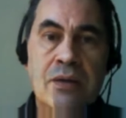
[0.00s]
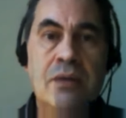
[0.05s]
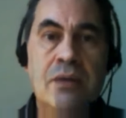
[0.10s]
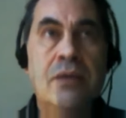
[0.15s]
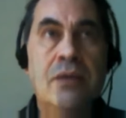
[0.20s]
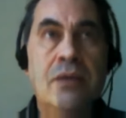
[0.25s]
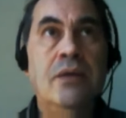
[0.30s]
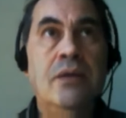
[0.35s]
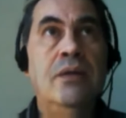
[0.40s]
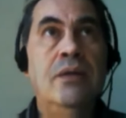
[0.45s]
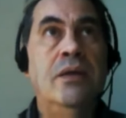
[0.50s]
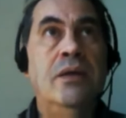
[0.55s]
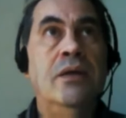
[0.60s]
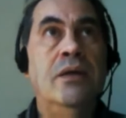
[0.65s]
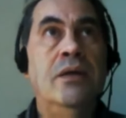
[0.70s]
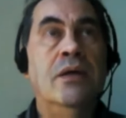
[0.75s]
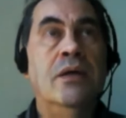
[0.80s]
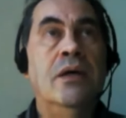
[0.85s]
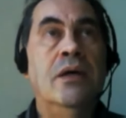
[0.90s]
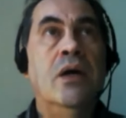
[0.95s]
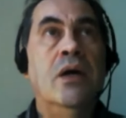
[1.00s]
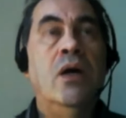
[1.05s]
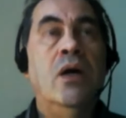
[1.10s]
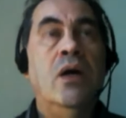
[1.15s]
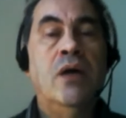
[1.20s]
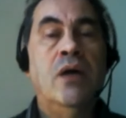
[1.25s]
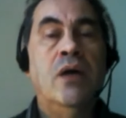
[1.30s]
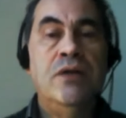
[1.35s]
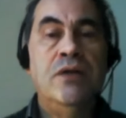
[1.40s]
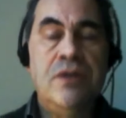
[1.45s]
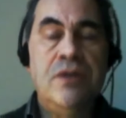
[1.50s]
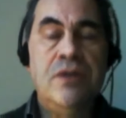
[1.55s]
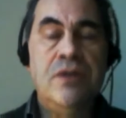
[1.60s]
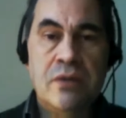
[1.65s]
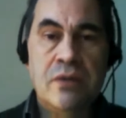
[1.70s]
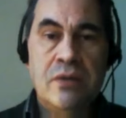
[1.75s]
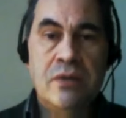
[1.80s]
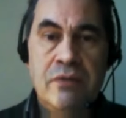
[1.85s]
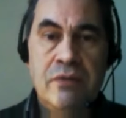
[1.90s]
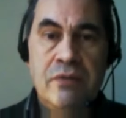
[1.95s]
the urges of the
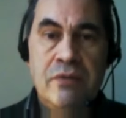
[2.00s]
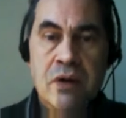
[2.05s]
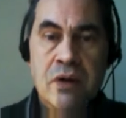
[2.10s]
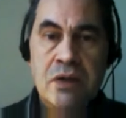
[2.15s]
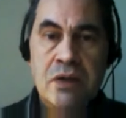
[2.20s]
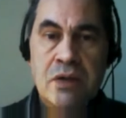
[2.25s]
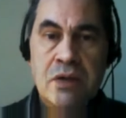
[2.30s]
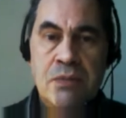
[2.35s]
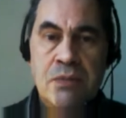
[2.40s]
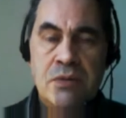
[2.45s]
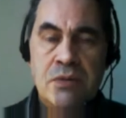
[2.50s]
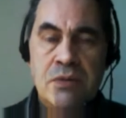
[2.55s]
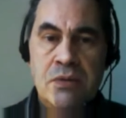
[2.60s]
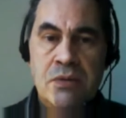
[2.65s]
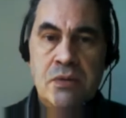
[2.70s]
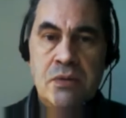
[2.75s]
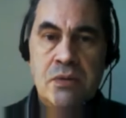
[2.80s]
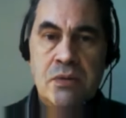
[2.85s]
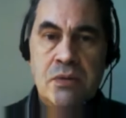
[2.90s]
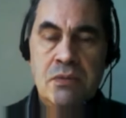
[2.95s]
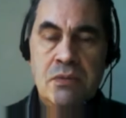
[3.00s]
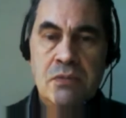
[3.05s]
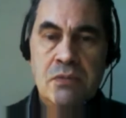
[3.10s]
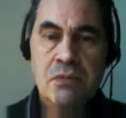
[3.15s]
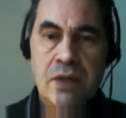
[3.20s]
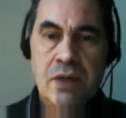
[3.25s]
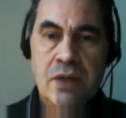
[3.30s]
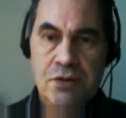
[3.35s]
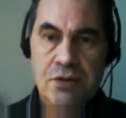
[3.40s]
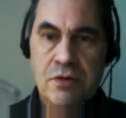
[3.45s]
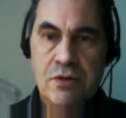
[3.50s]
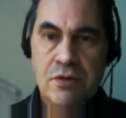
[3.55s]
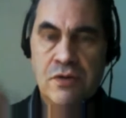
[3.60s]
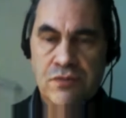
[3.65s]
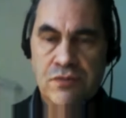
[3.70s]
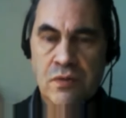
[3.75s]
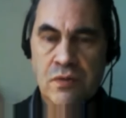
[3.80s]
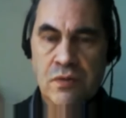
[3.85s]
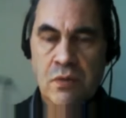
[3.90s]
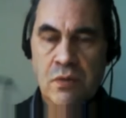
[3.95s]
archetypes and
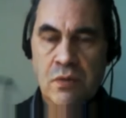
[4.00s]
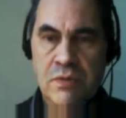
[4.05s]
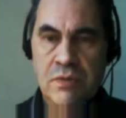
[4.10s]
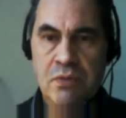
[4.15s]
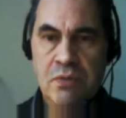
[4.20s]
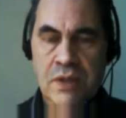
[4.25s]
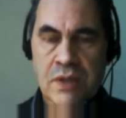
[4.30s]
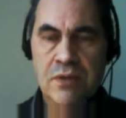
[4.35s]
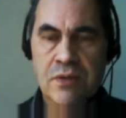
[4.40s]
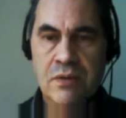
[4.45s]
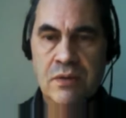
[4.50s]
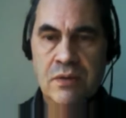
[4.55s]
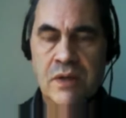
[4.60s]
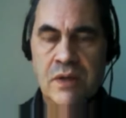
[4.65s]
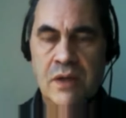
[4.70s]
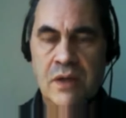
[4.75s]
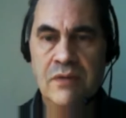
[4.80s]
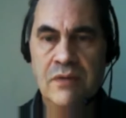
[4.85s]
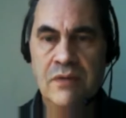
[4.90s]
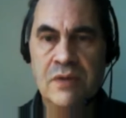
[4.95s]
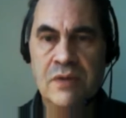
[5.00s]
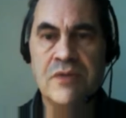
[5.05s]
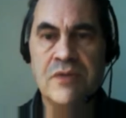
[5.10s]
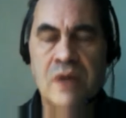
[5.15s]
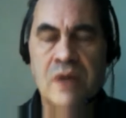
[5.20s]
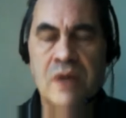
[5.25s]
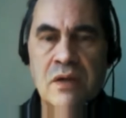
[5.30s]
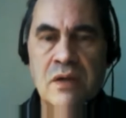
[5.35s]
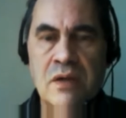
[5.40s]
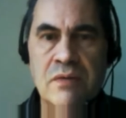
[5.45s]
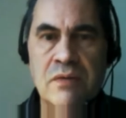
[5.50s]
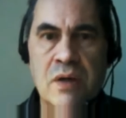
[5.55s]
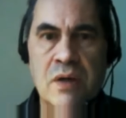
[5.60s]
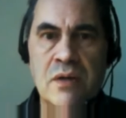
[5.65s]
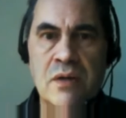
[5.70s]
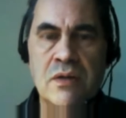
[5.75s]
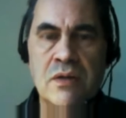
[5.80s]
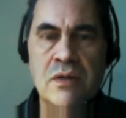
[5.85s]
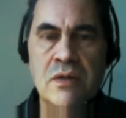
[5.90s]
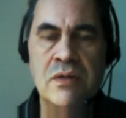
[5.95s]
transform them into kind of constructive
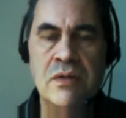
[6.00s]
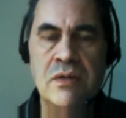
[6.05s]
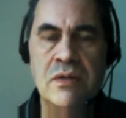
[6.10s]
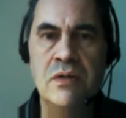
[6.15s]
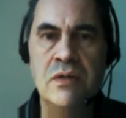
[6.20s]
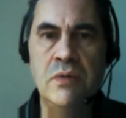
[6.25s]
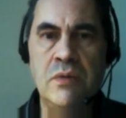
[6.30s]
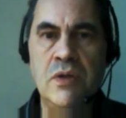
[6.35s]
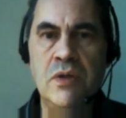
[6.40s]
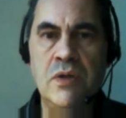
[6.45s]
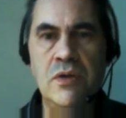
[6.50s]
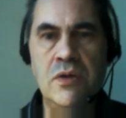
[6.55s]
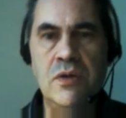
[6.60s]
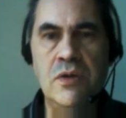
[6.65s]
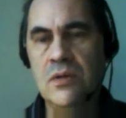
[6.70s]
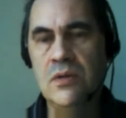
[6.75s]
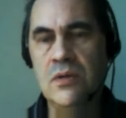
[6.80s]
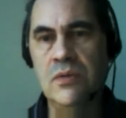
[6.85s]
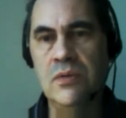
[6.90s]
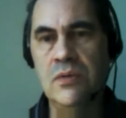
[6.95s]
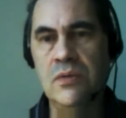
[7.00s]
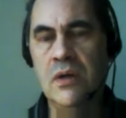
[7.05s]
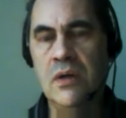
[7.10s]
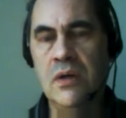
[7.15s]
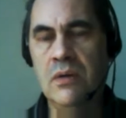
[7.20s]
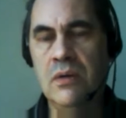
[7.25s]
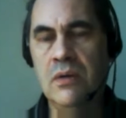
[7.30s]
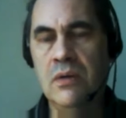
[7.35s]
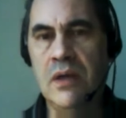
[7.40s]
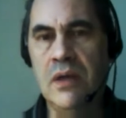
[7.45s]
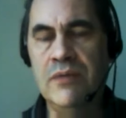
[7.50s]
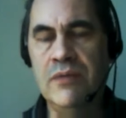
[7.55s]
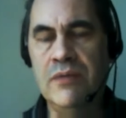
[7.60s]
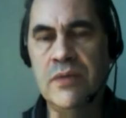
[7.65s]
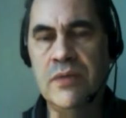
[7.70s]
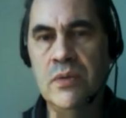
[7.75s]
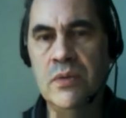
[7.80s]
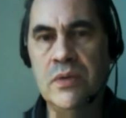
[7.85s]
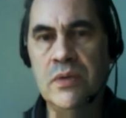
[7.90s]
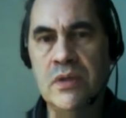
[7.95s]
urges, so we mm-hmm. just don't go kind of
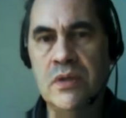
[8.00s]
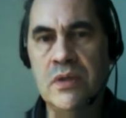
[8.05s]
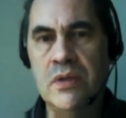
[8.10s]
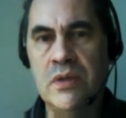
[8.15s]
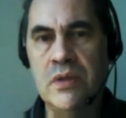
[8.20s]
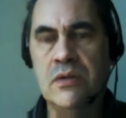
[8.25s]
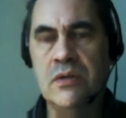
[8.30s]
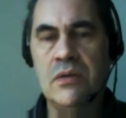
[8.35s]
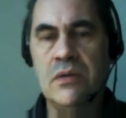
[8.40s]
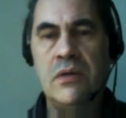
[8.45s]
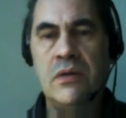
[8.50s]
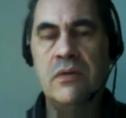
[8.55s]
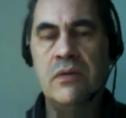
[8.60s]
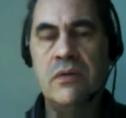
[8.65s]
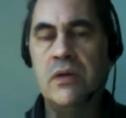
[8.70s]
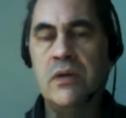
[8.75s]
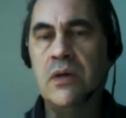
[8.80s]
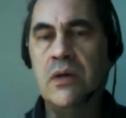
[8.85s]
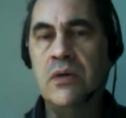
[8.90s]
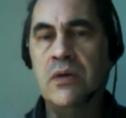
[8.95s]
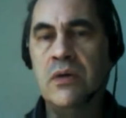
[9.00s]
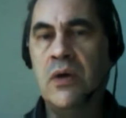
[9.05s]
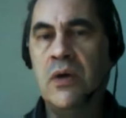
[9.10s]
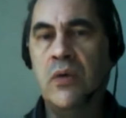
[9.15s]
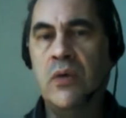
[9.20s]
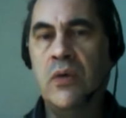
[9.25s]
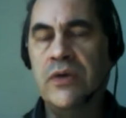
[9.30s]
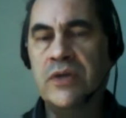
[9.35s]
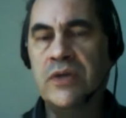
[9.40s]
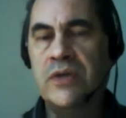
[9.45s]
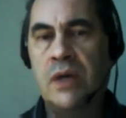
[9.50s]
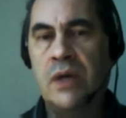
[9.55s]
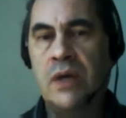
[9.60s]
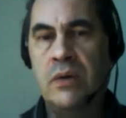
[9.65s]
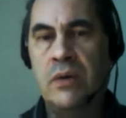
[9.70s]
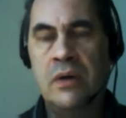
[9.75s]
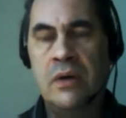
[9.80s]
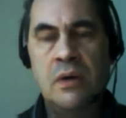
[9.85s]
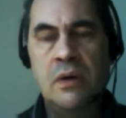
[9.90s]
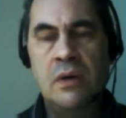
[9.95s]
Zeus and just go golden shower
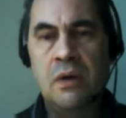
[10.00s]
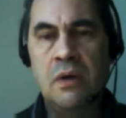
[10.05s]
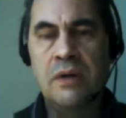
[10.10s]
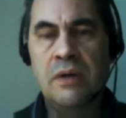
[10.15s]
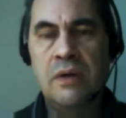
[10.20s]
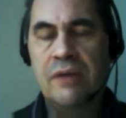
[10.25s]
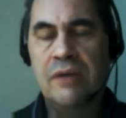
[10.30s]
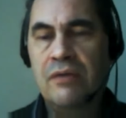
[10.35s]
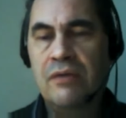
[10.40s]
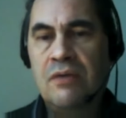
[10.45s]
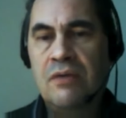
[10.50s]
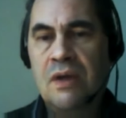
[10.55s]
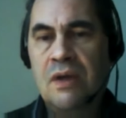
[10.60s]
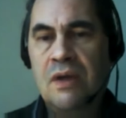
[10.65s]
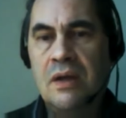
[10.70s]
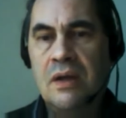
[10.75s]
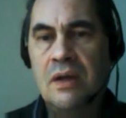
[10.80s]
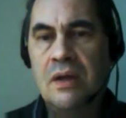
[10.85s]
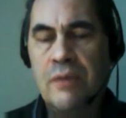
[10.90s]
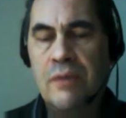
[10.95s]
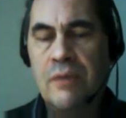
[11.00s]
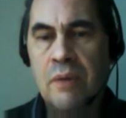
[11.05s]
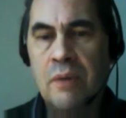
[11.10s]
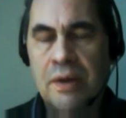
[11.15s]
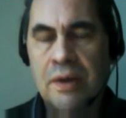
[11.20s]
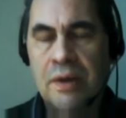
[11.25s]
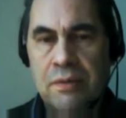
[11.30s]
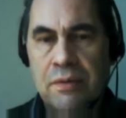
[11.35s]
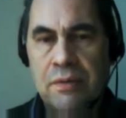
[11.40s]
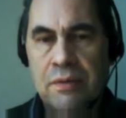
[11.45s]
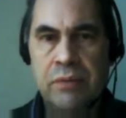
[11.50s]
on everything yeah. and everyone, right?